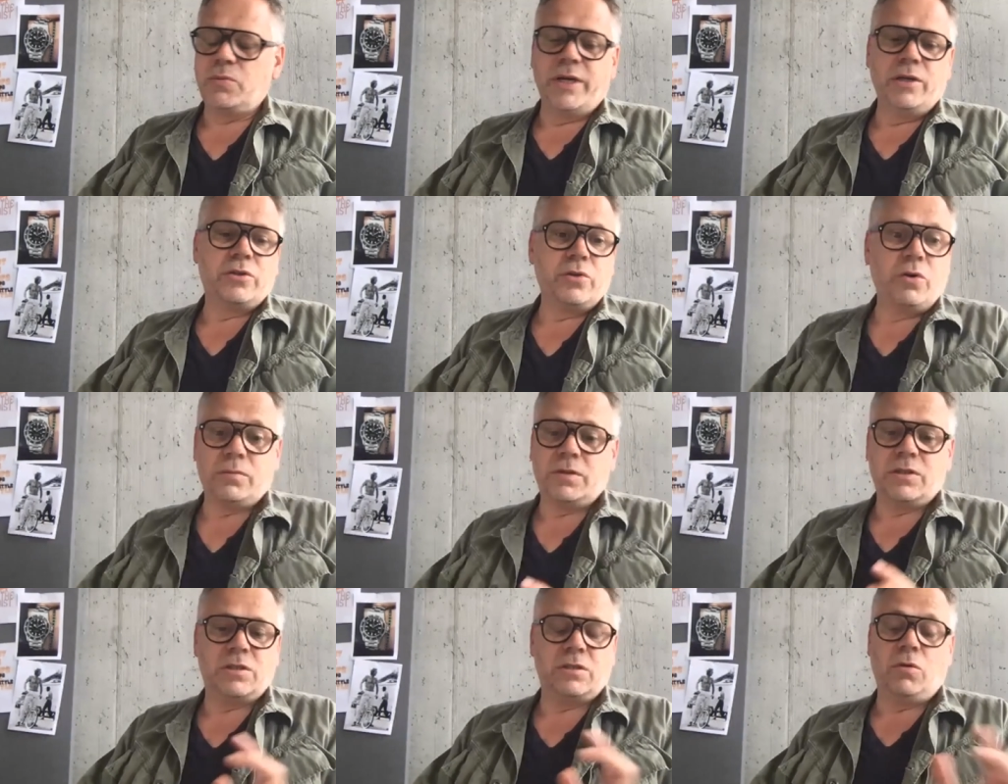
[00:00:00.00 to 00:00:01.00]
when you talk
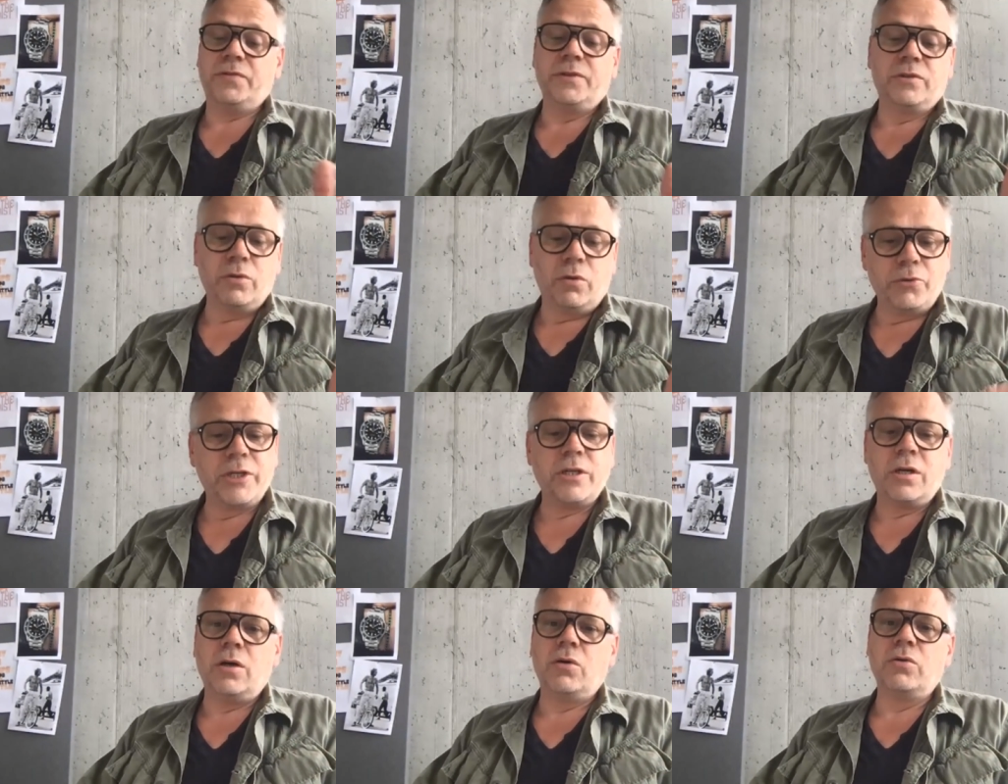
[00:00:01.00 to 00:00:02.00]
often to
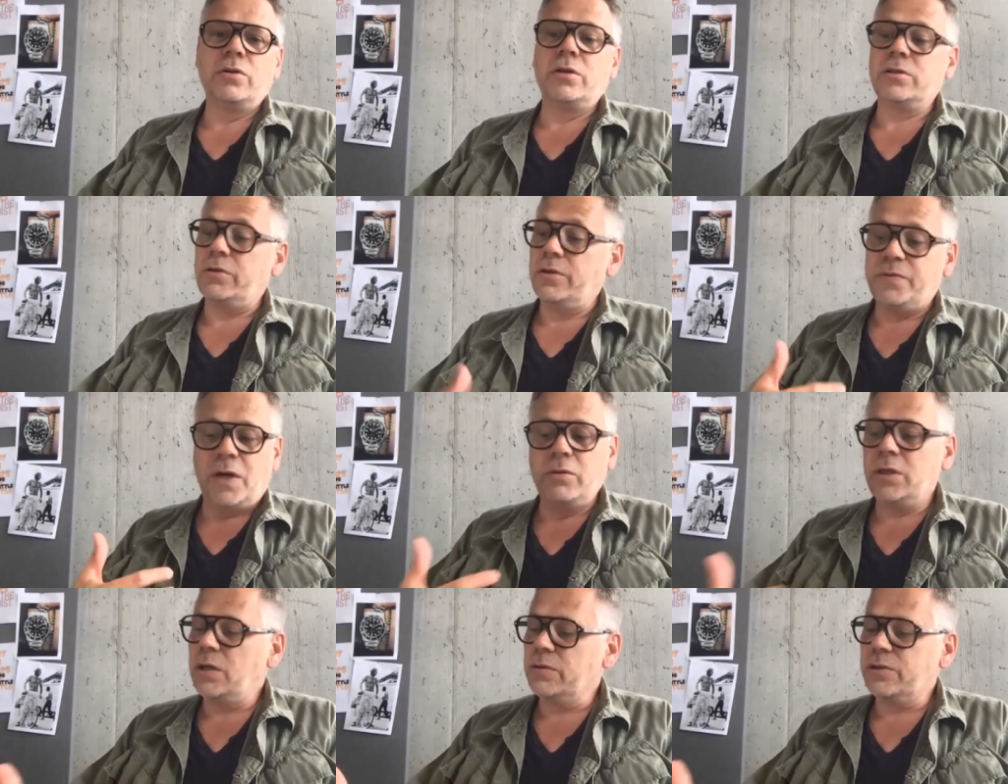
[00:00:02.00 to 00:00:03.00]
original owners or you
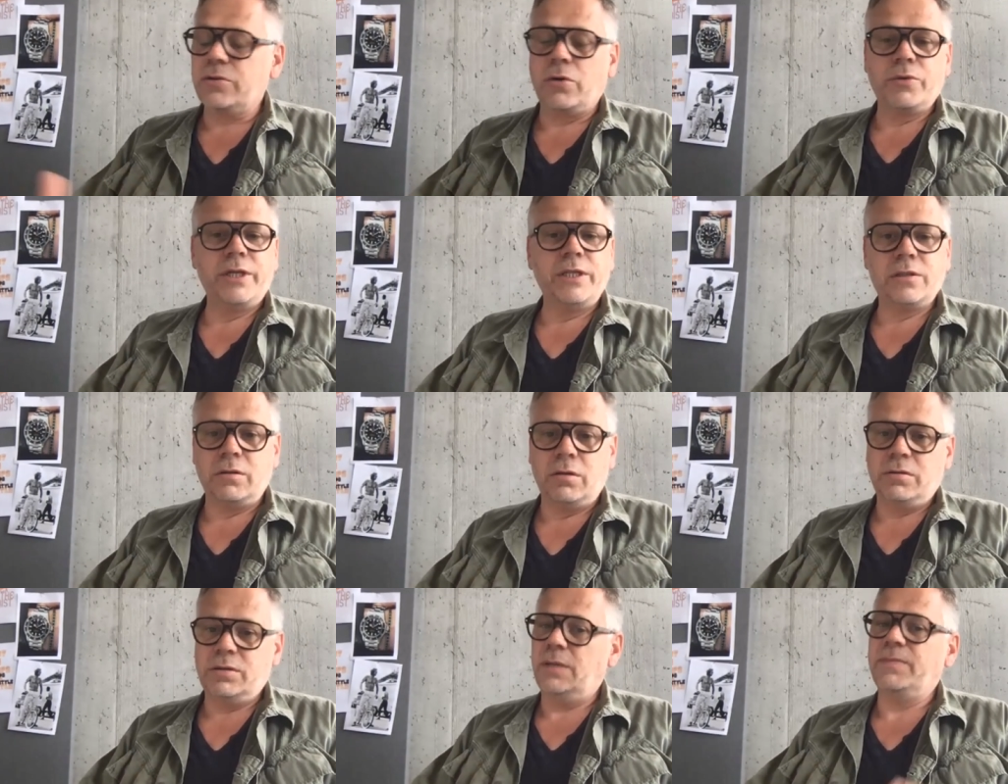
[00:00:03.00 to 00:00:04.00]
found out stories
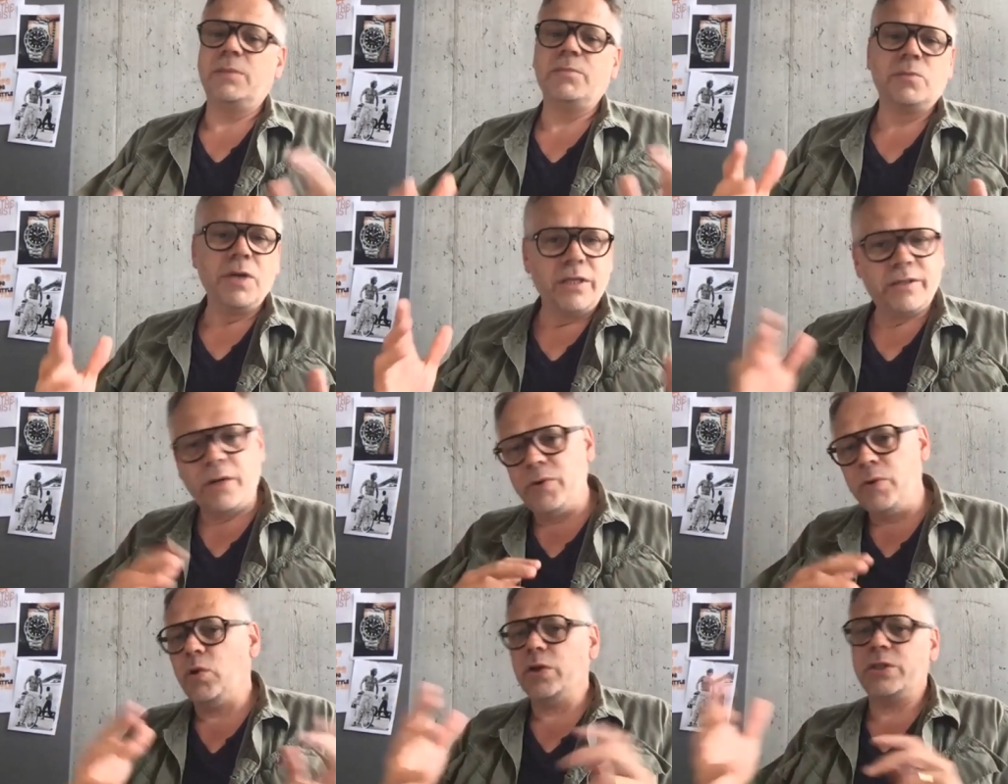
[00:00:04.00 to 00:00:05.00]
or sometimes military
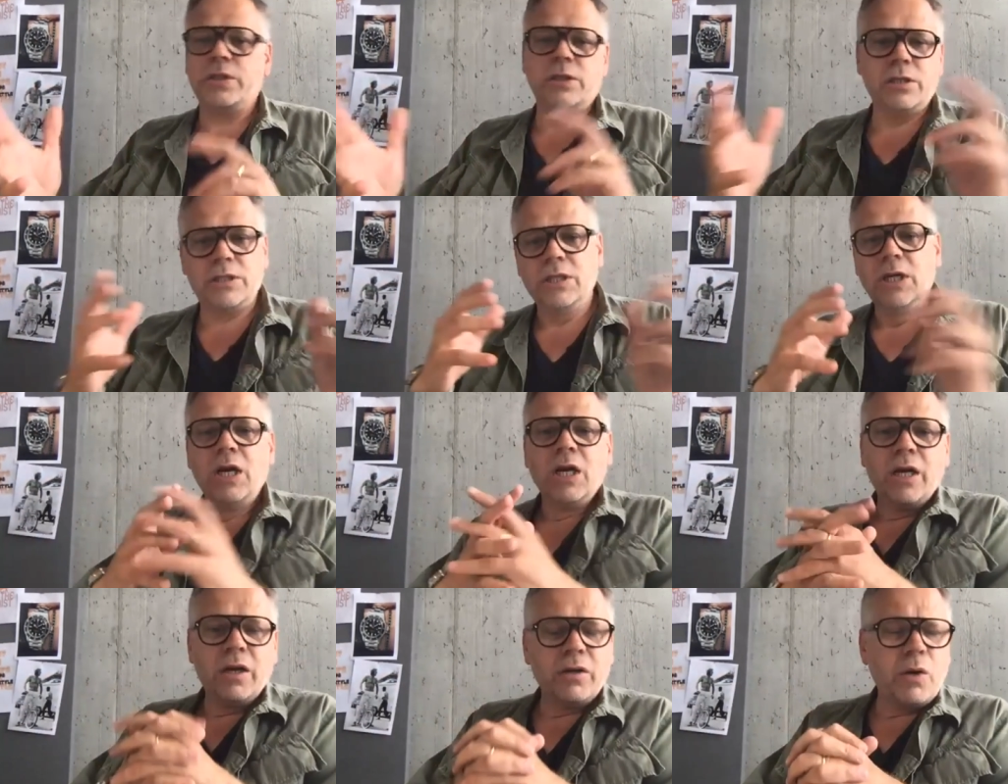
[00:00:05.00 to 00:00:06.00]
watches
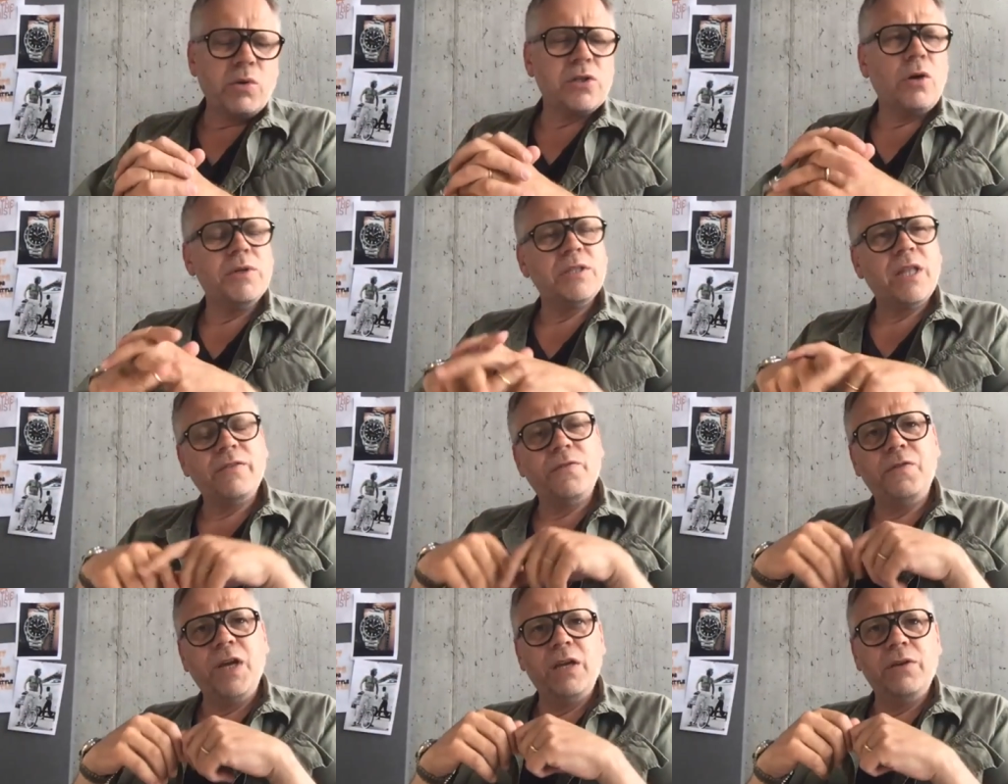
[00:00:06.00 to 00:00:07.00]
you know, there was always that
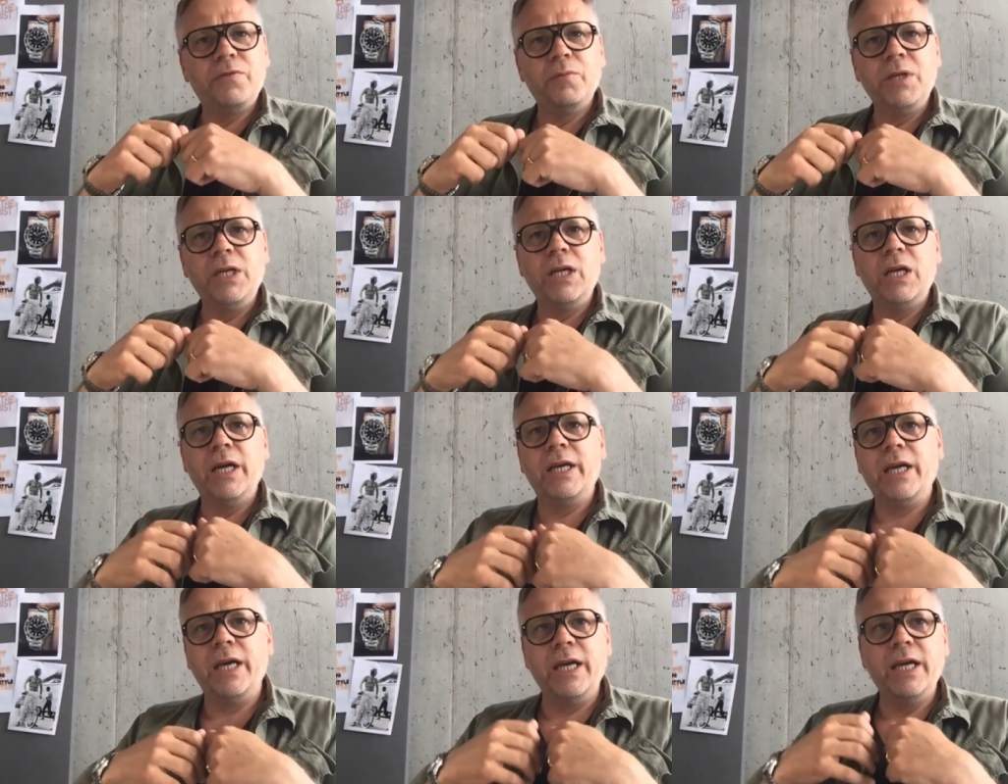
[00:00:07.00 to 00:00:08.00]
feeling for me like,
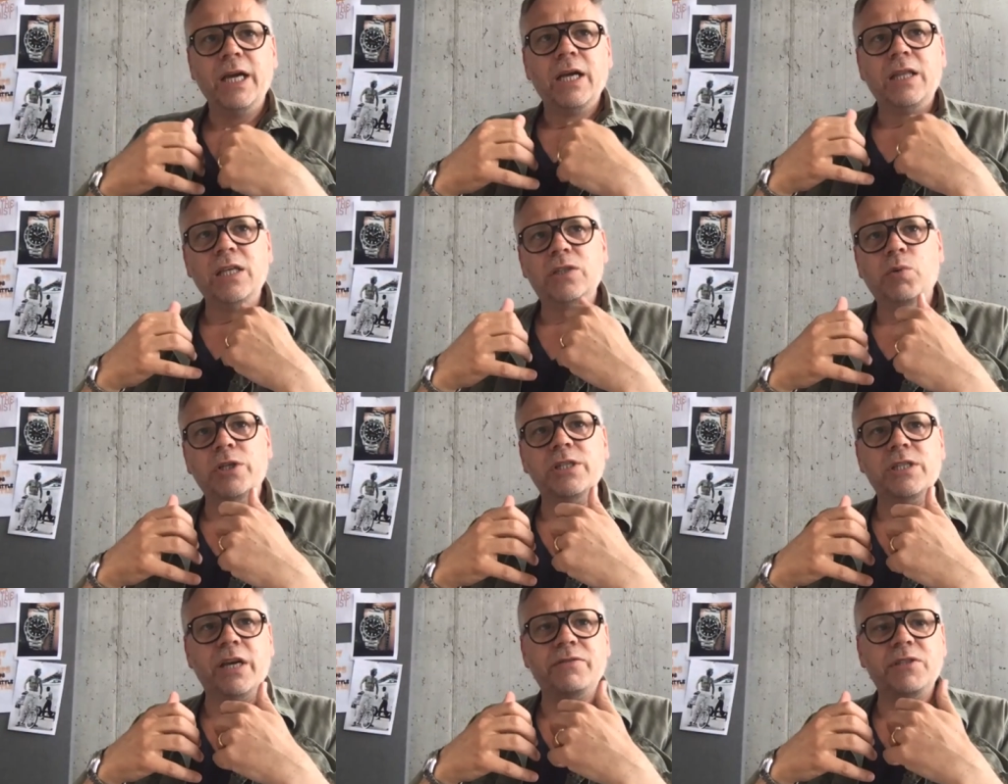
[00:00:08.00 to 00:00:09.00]
hey, these
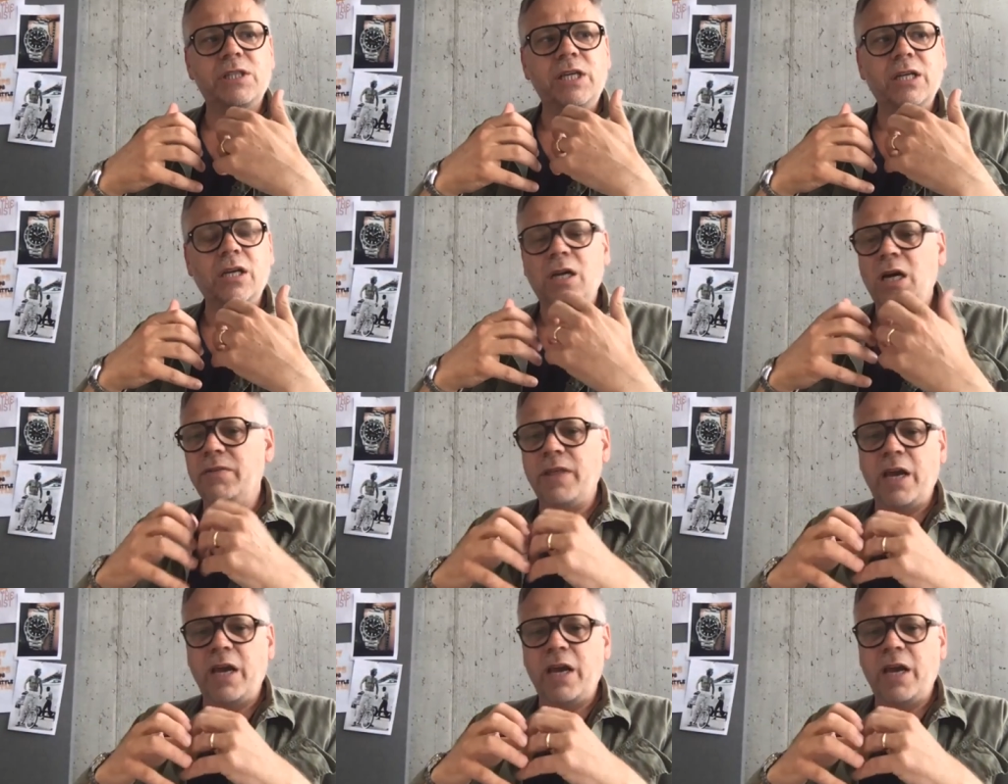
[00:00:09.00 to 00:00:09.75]
watches have seen a life.